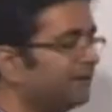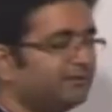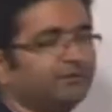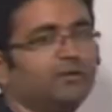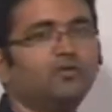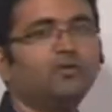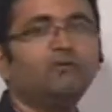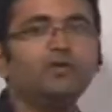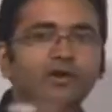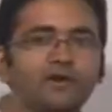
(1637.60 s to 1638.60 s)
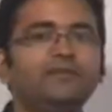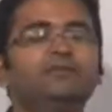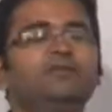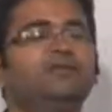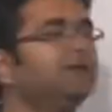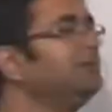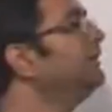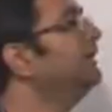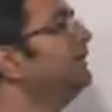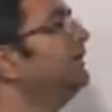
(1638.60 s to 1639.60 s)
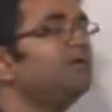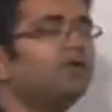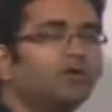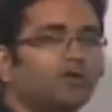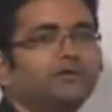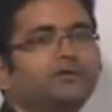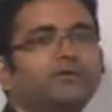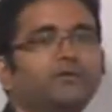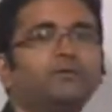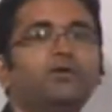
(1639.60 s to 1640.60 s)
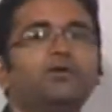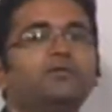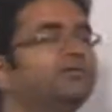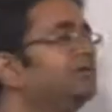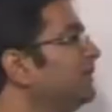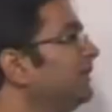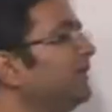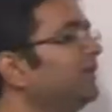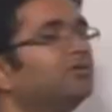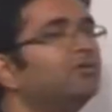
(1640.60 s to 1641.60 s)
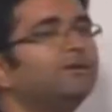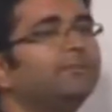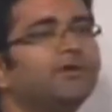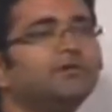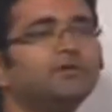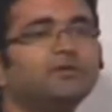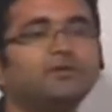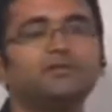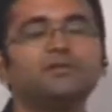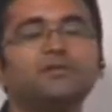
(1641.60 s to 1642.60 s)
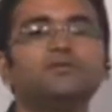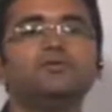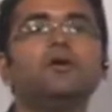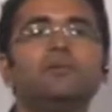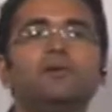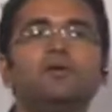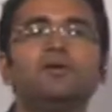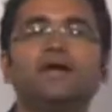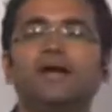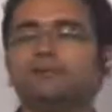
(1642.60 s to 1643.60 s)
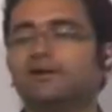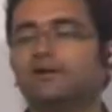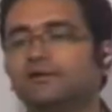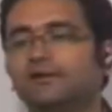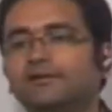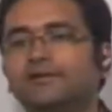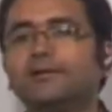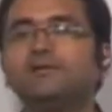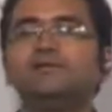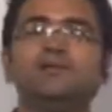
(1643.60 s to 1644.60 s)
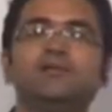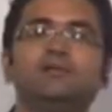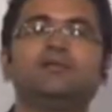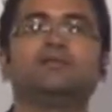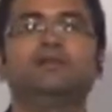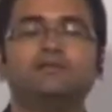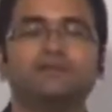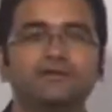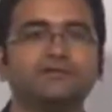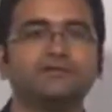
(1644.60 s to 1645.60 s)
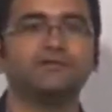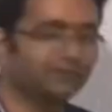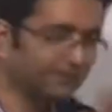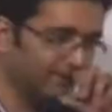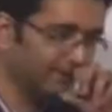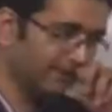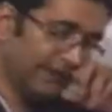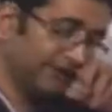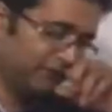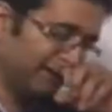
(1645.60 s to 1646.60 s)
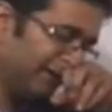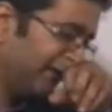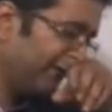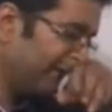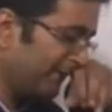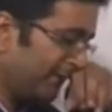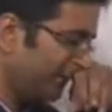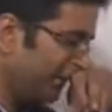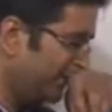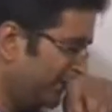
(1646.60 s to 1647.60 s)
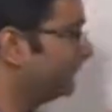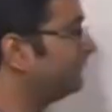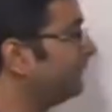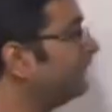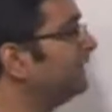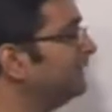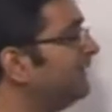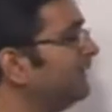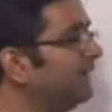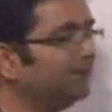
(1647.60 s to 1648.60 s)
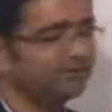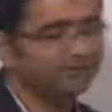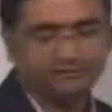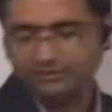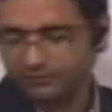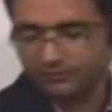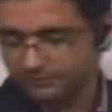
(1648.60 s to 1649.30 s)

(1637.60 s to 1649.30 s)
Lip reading: But overall, as a system, it is a non-causal system, because system does not depend on system should not depend on time. That as the time is changing, system behavior is changing. Actually, okay. But mathematically, yes, it is